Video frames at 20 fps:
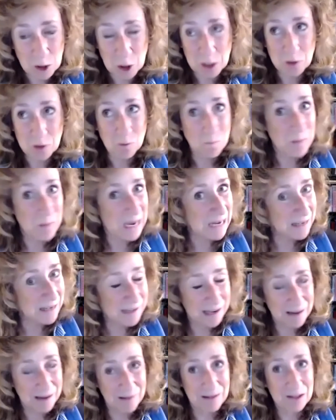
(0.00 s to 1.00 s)
And your main
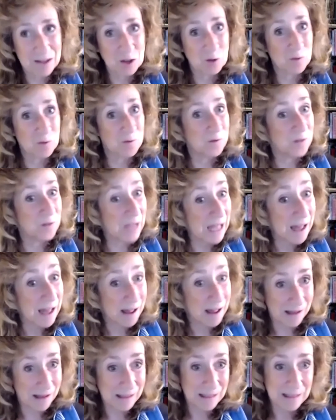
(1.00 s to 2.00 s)
character,
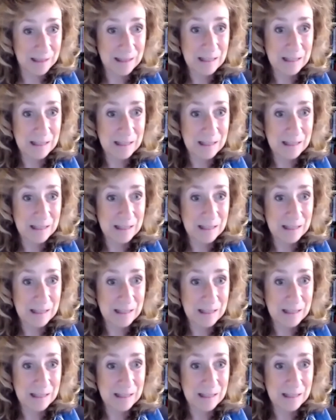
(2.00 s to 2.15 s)
Val,